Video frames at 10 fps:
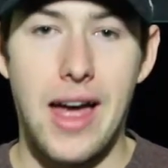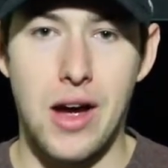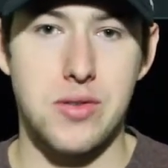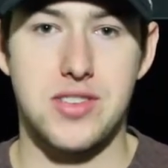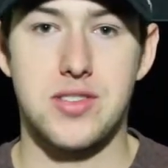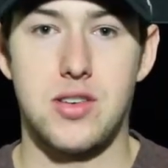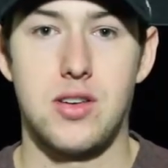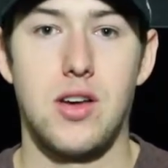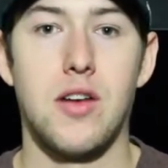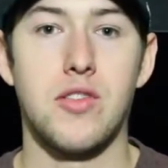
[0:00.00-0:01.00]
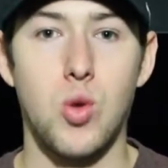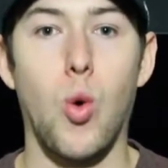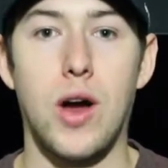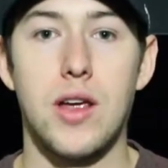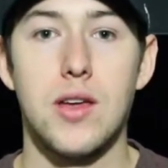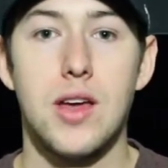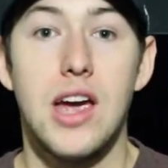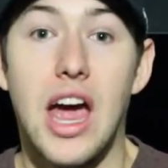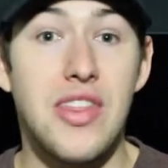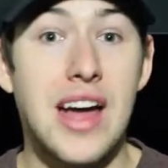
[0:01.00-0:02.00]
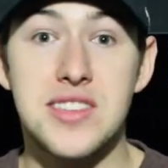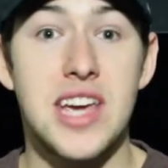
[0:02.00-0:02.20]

ounce of glory. And that